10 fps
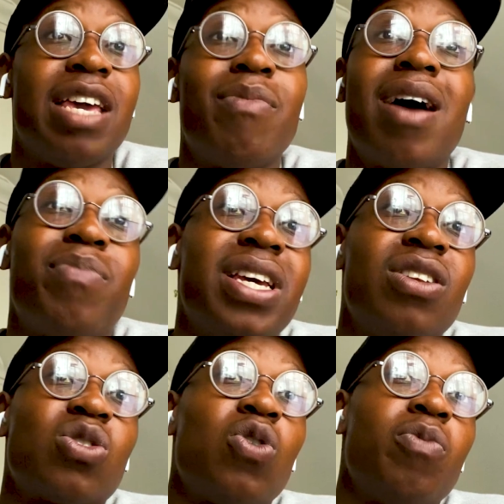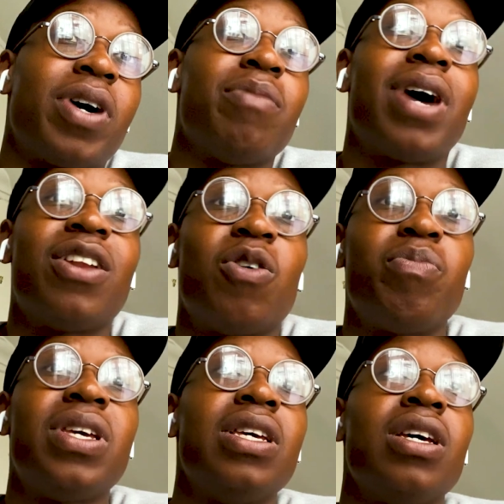he might be in the squad, but he might
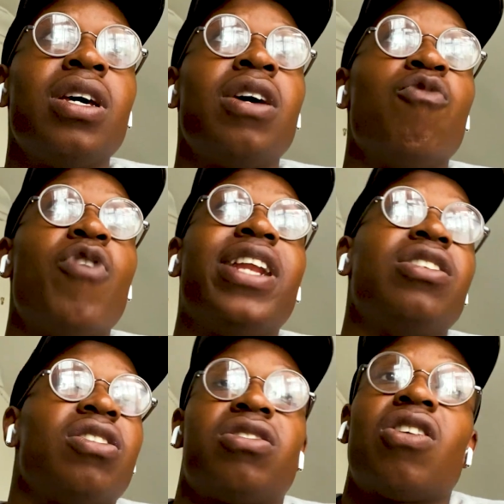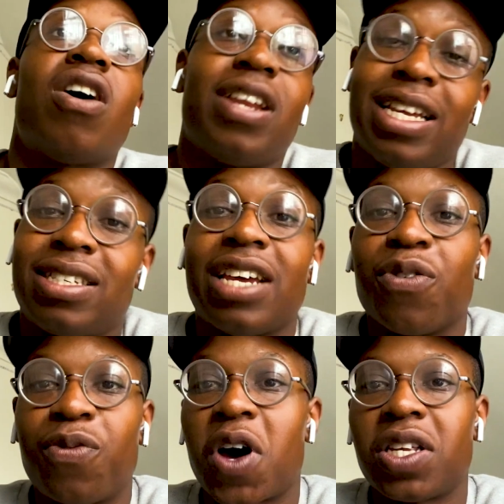not be ready to start, let's
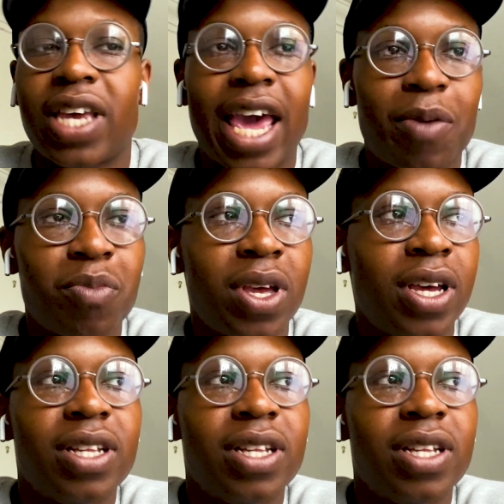say, the first game,